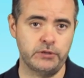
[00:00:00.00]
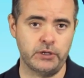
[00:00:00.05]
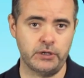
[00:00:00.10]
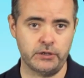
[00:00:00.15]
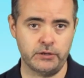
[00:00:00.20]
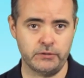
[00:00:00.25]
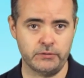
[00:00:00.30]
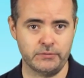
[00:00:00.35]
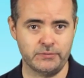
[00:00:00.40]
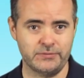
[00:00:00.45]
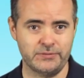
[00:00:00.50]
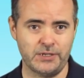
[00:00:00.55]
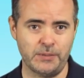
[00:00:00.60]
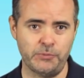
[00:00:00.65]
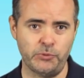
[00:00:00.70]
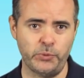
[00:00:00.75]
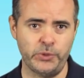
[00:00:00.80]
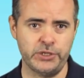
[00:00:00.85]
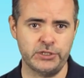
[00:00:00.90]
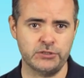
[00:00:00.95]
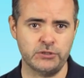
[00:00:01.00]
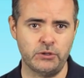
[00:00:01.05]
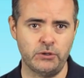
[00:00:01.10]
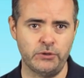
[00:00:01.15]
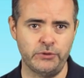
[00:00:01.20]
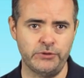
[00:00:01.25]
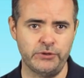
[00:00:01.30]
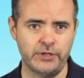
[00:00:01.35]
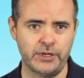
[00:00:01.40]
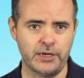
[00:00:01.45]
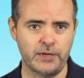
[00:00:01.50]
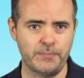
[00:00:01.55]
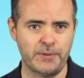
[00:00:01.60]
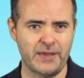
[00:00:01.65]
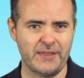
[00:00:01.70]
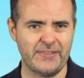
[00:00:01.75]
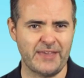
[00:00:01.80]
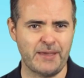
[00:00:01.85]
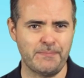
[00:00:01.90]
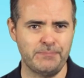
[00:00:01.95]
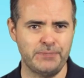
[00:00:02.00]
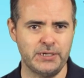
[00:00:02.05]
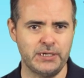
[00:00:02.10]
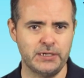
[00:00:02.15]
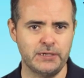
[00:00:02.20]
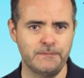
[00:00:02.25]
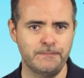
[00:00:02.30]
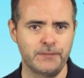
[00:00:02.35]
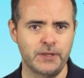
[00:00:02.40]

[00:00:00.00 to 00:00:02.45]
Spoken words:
They're a couple weeks old. They're like about that big.